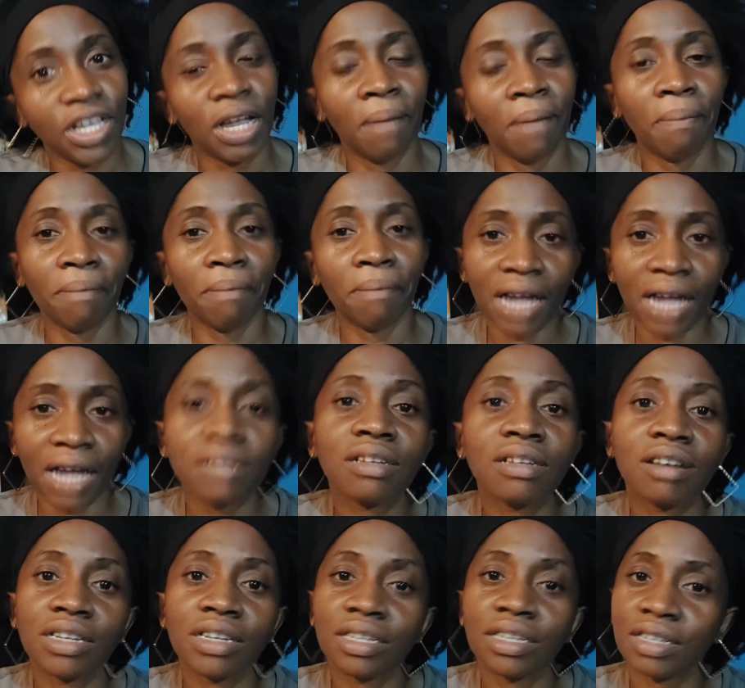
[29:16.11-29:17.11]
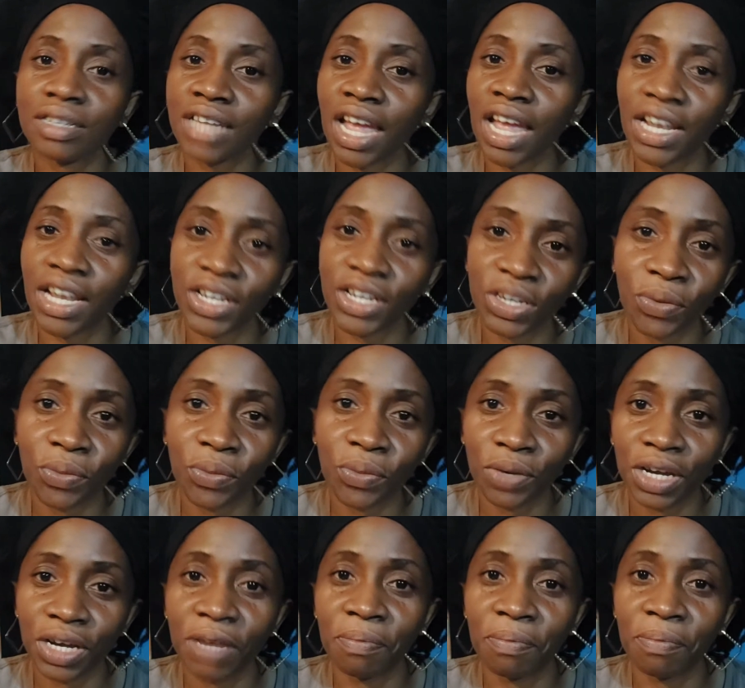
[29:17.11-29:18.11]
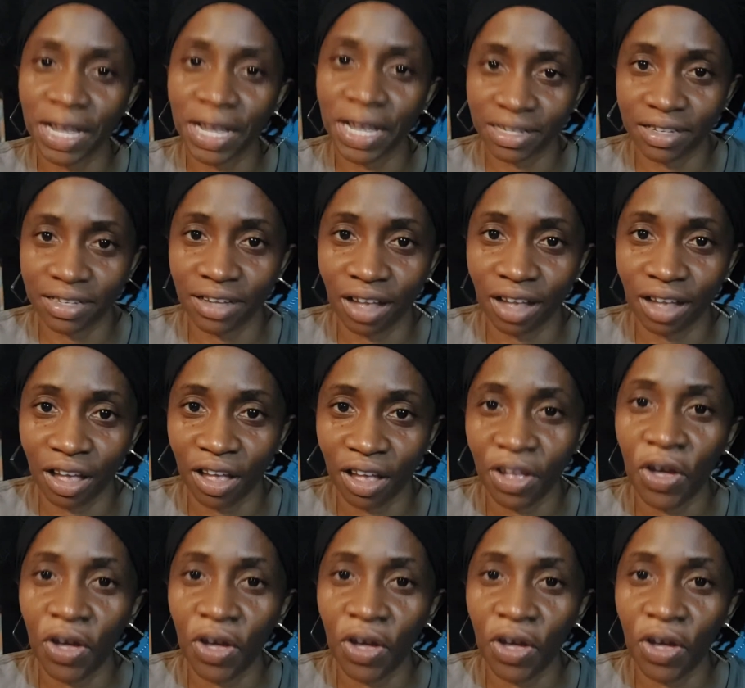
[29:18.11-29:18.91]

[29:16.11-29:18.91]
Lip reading: mascots tend to work better